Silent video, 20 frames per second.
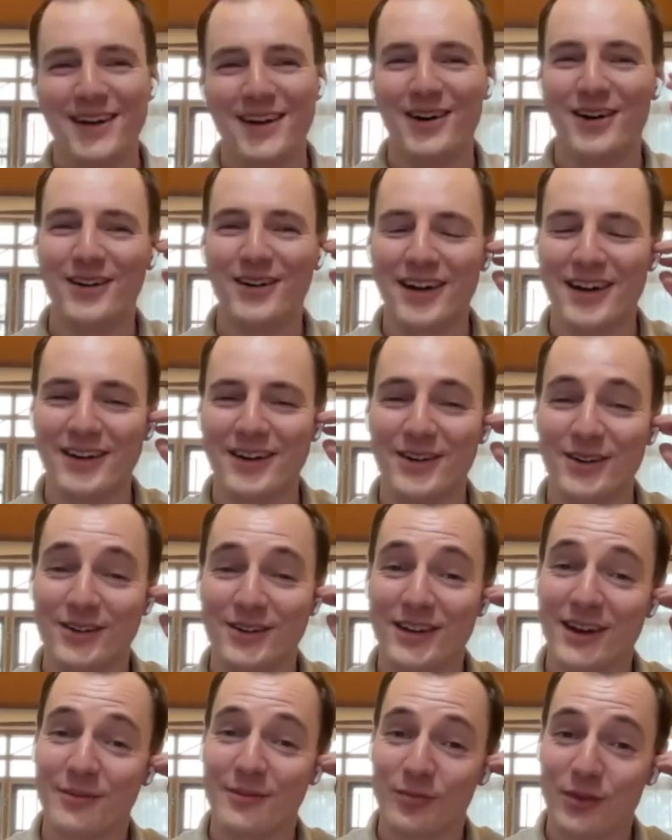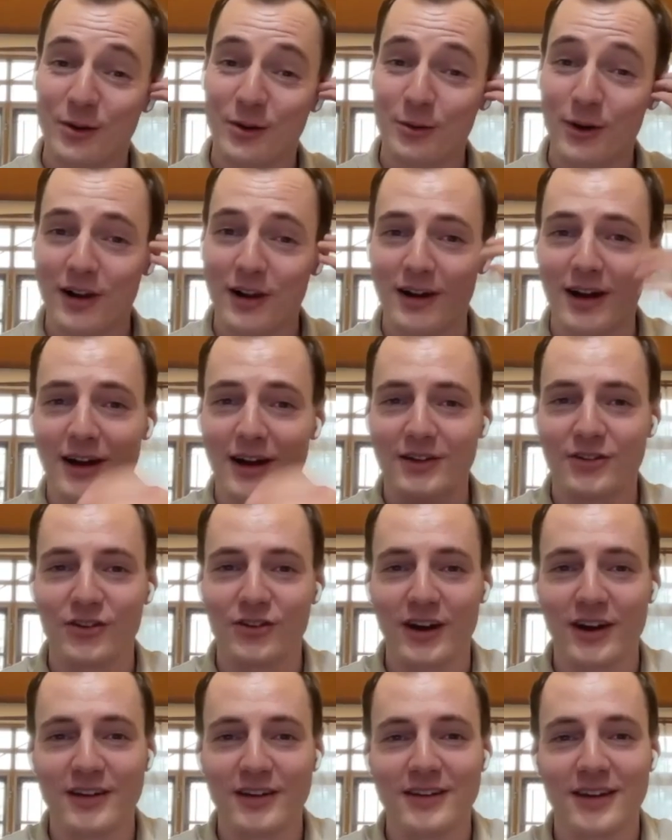All right. Okay. Well, I
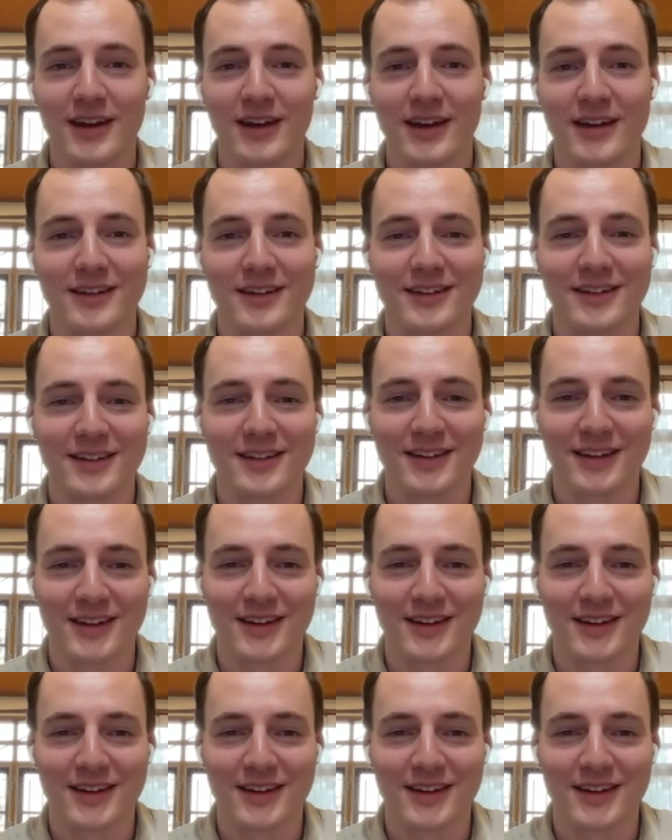tried, and